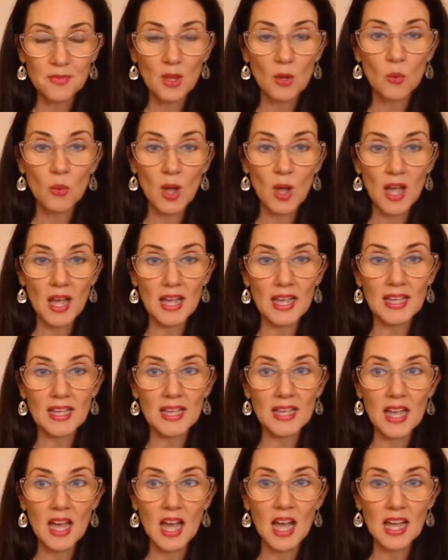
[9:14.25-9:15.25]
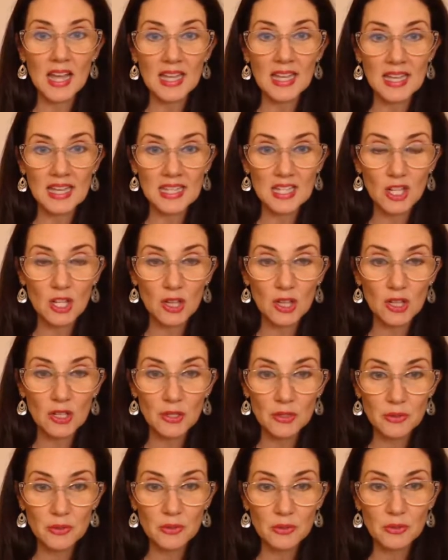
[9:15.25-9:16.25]
why I
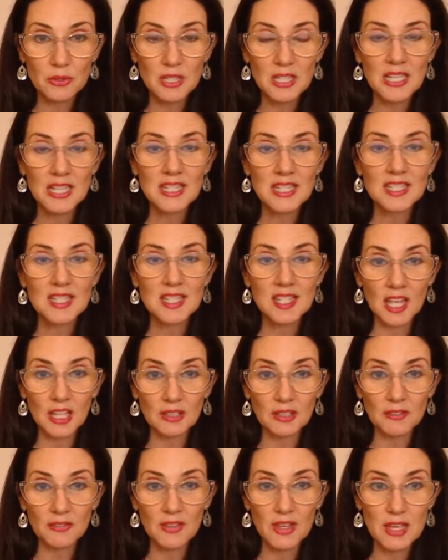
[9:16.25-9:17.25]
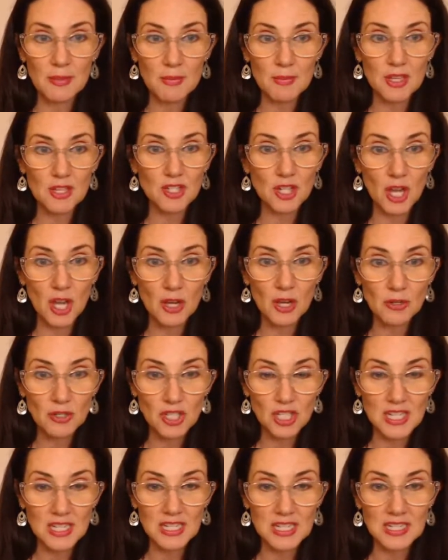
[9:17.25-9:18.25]
include self-image
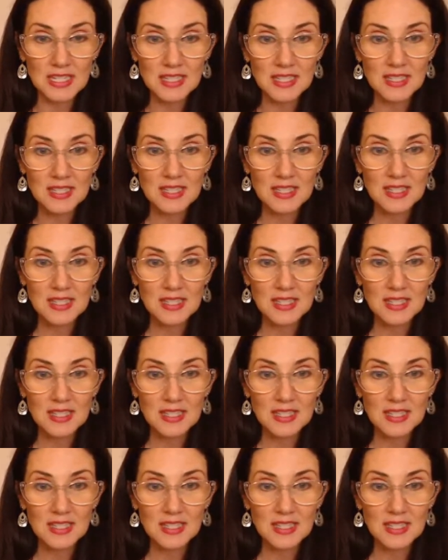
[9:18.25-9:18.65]
coaching